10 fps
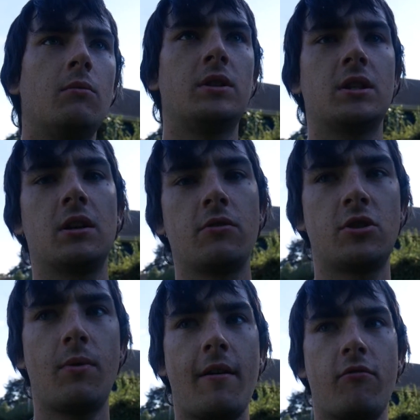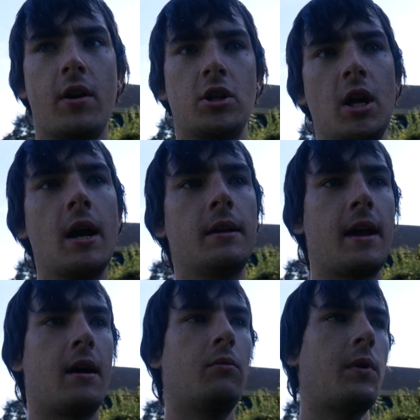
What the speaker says: which is close to average. Now,